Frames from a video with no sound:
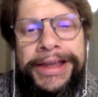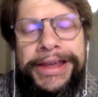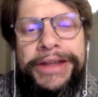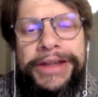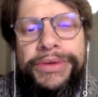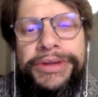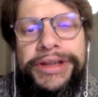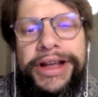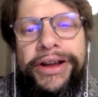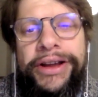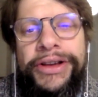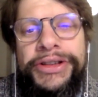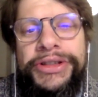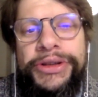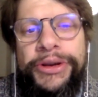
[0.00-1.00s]
Can you tell
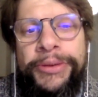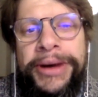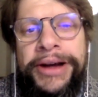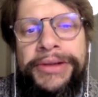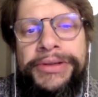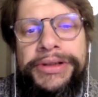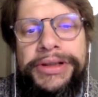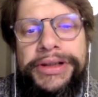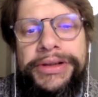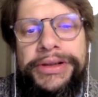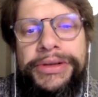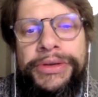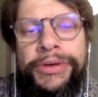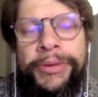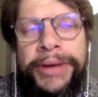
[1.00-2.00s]
us about
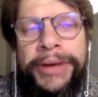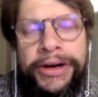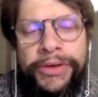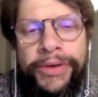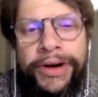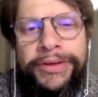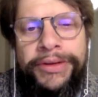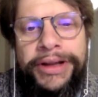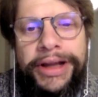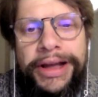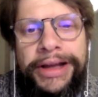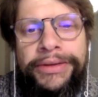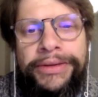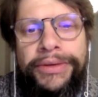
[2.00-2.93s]
your background and